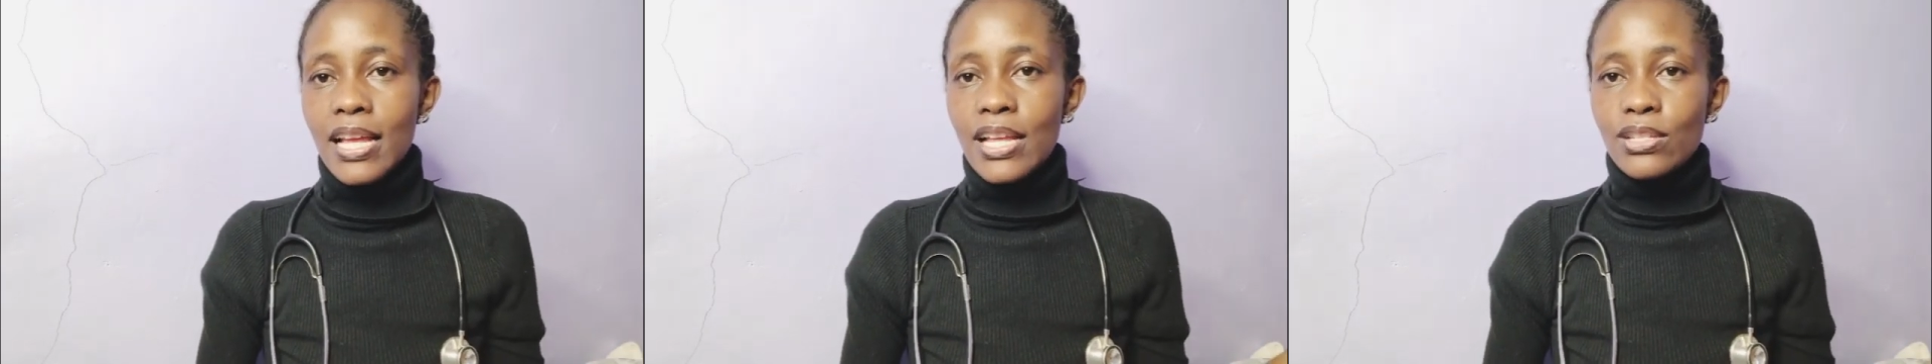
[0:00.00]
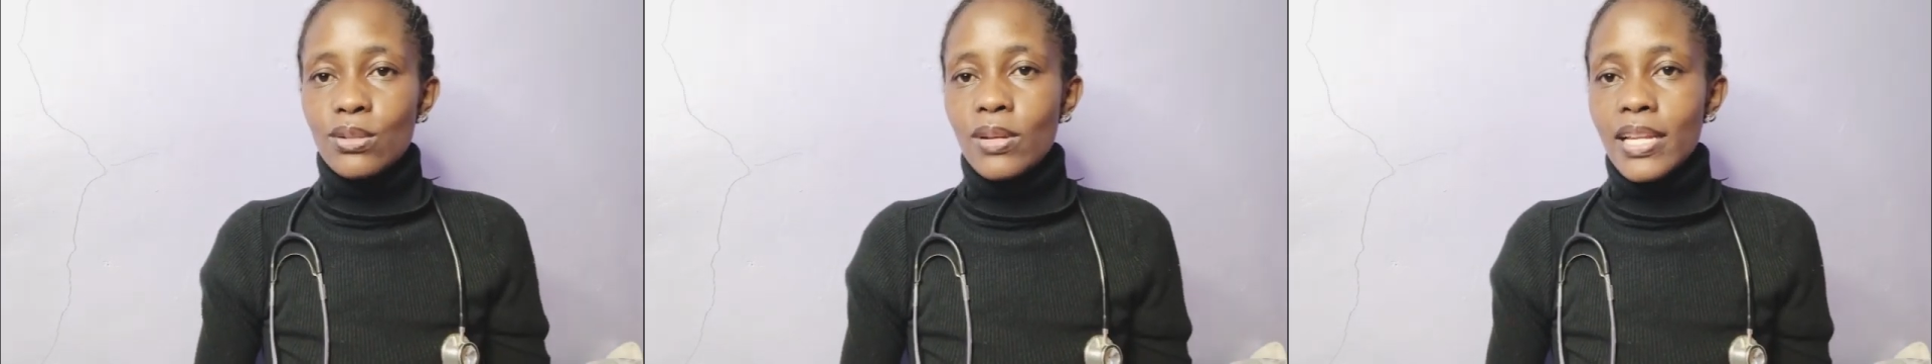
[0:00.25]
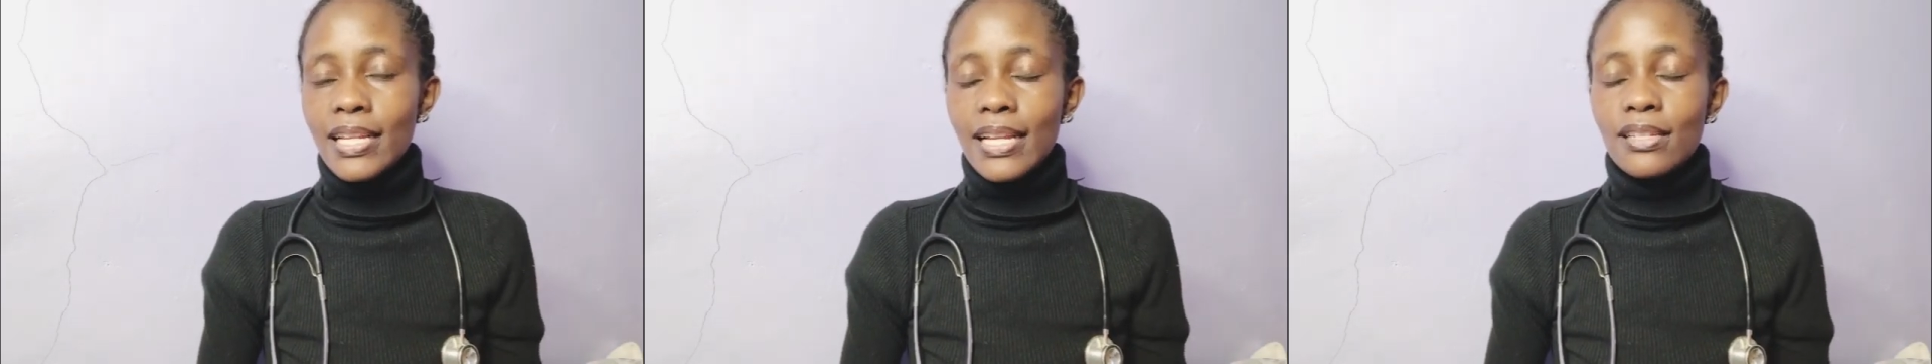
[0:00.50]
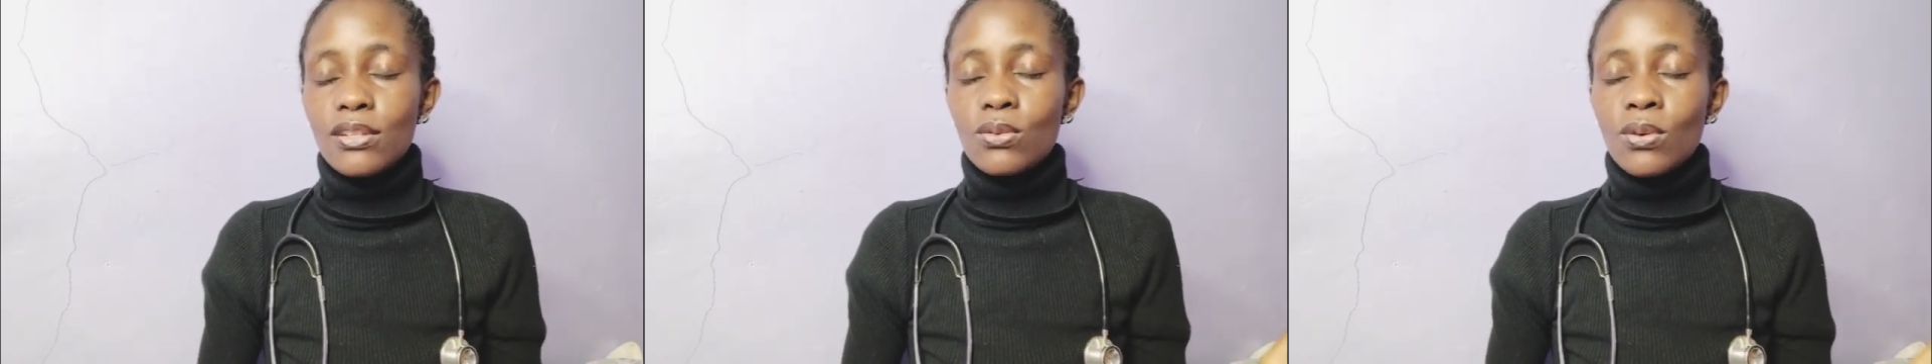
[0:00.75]
So let
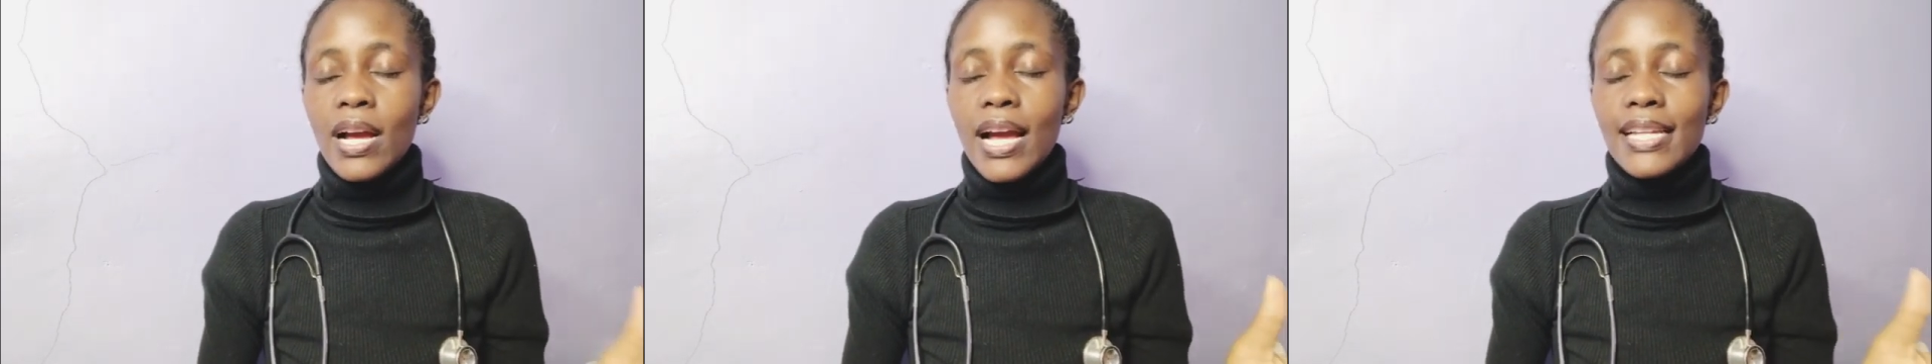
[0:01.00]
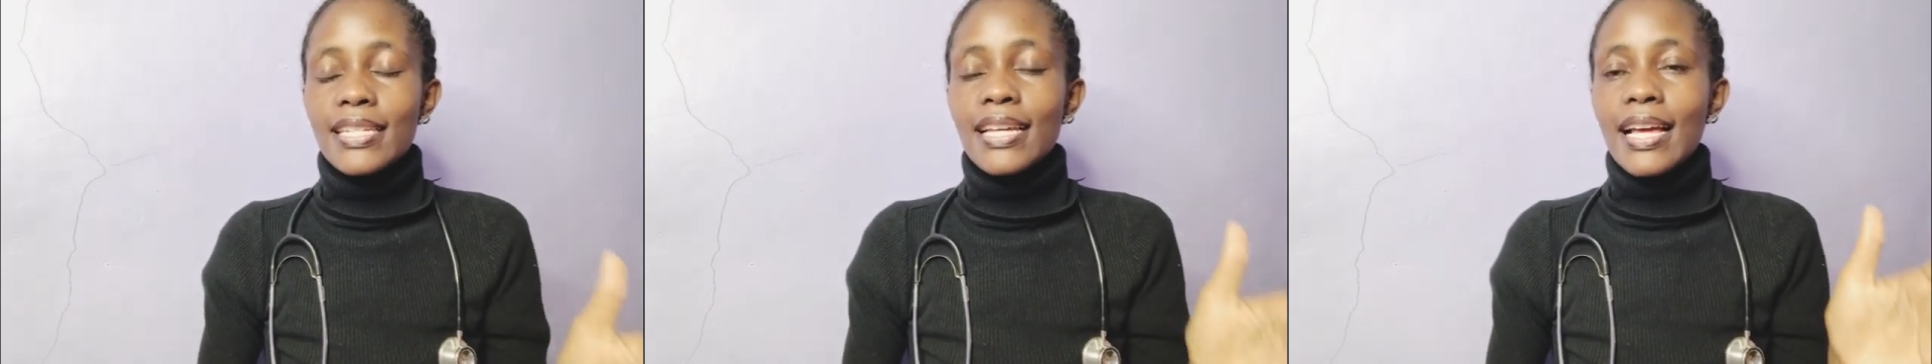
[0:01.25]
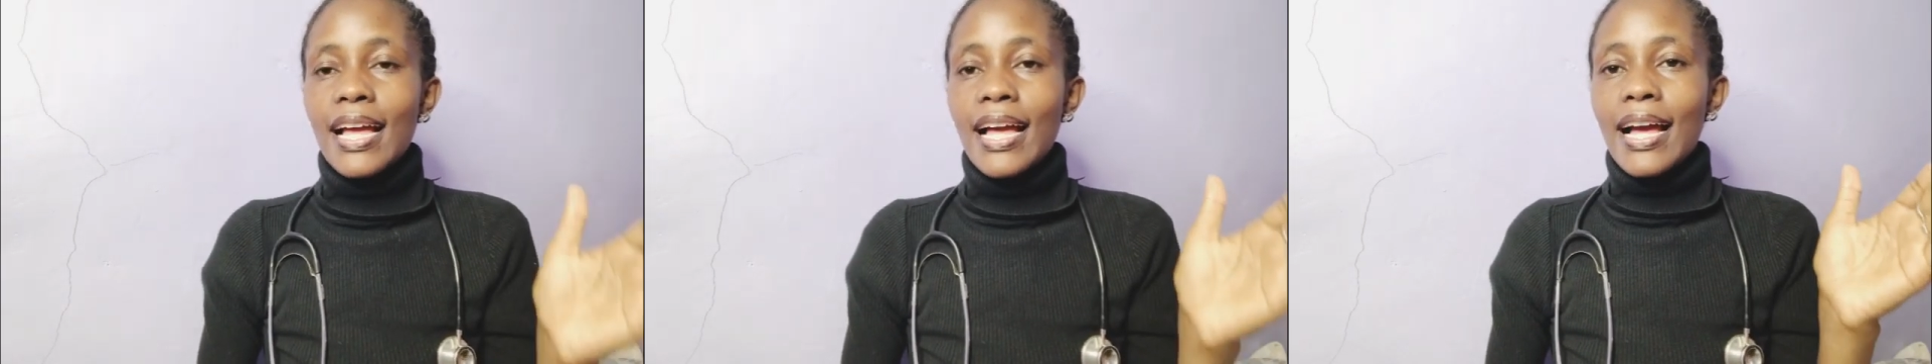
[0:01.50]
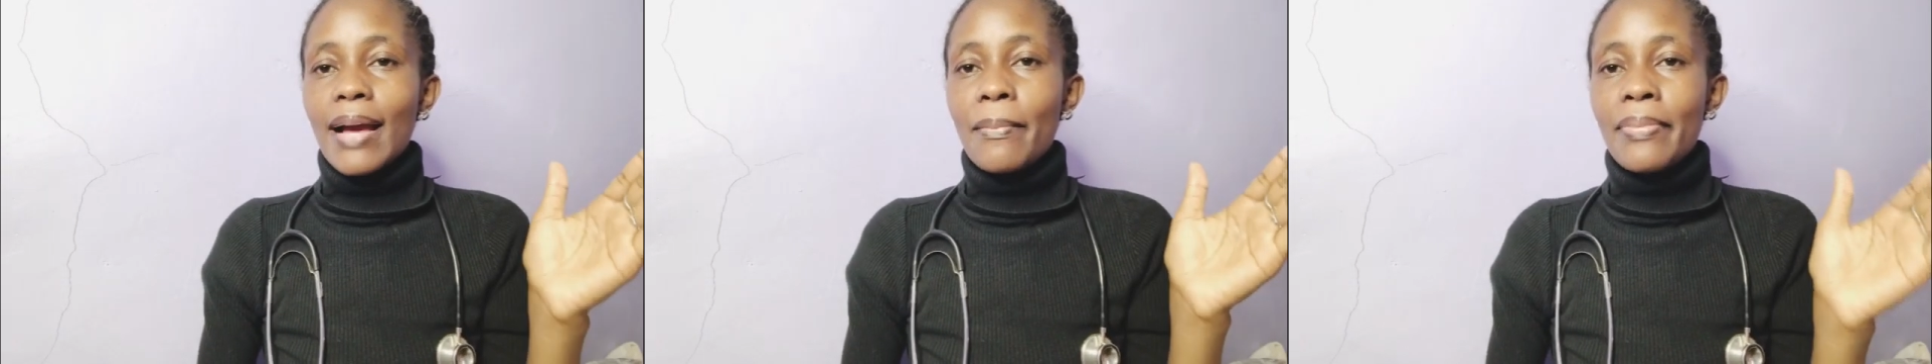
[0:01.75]
us look at
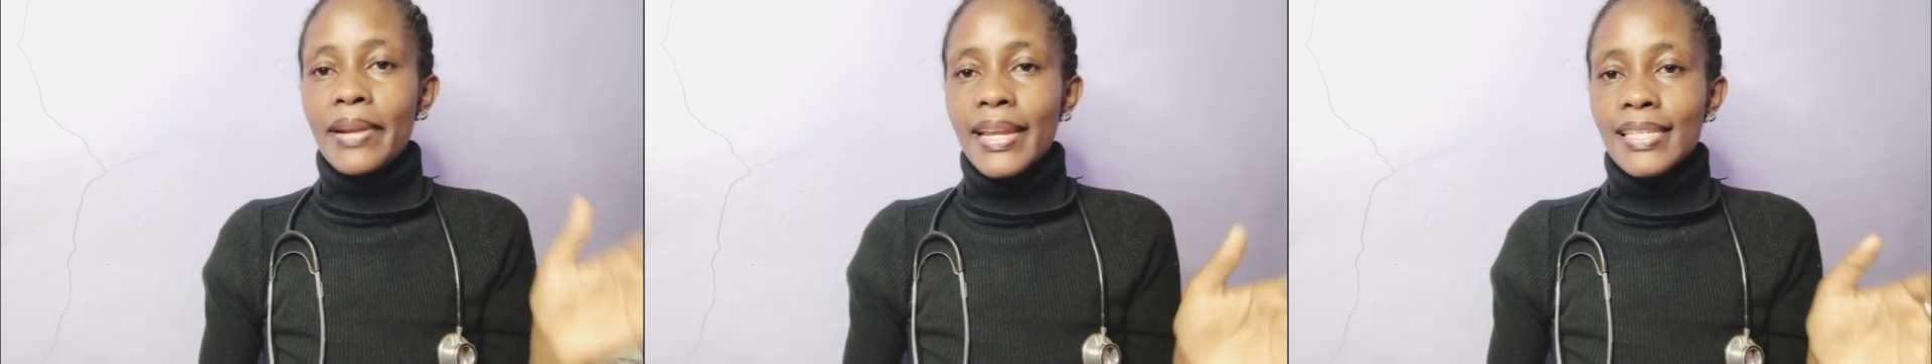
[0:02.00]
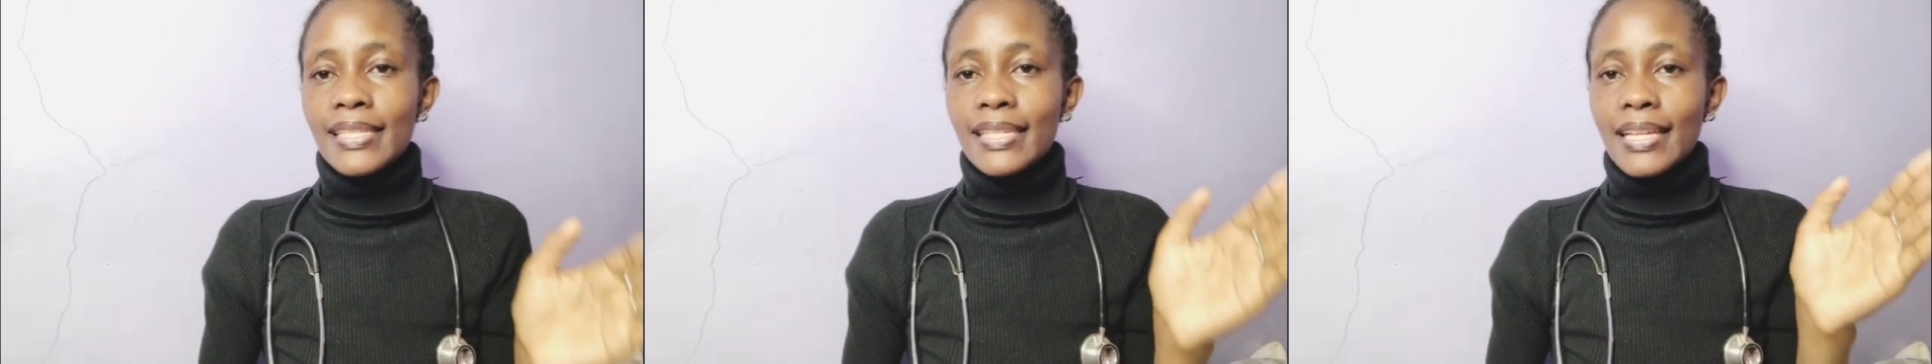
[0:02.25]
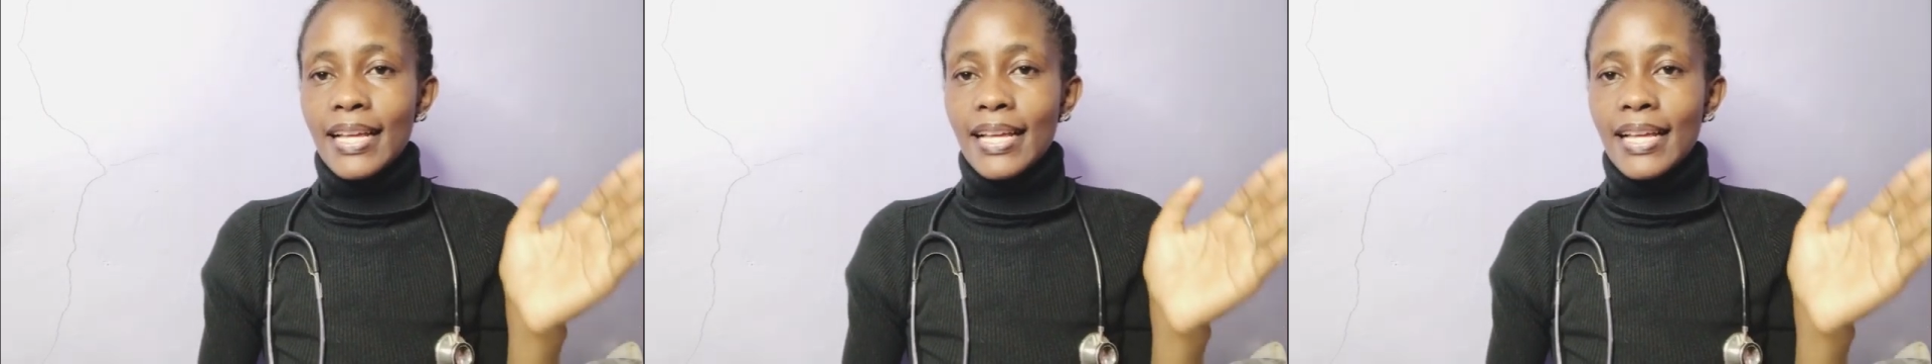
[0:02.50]
breast